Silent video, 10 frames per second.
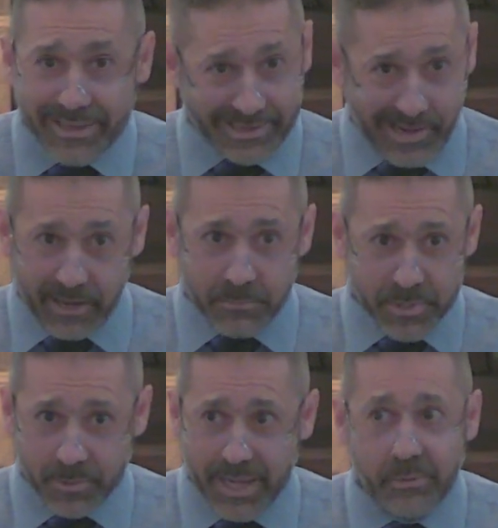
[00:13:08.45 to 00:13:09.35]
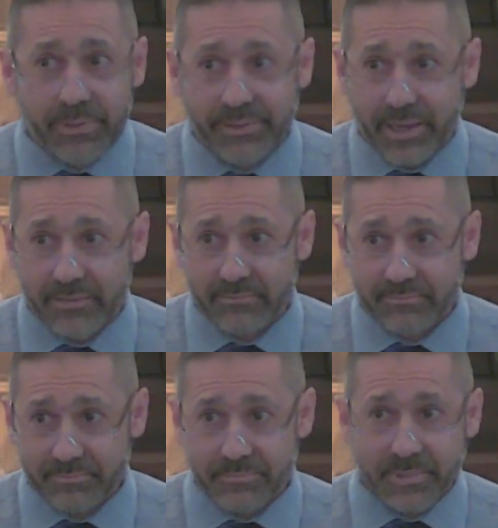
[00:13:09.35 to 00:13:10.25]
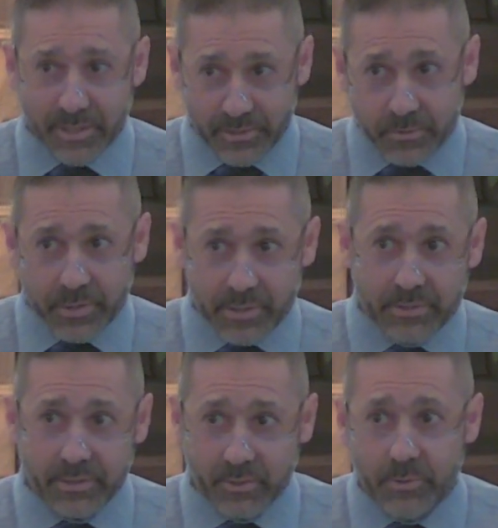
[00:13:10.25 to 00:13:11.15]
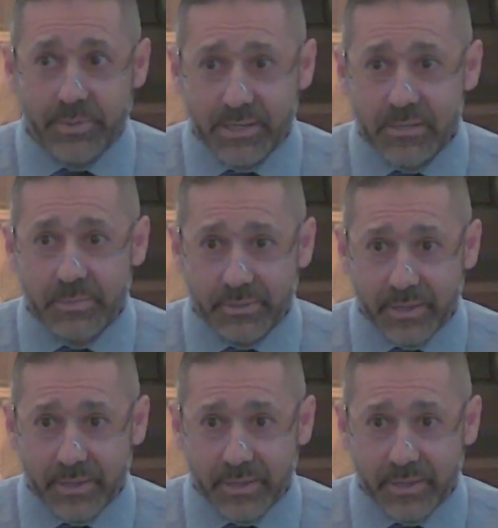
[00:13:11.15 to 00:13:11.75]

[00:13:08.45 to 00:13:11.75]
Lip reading: and God was okay with that in the Old Testament.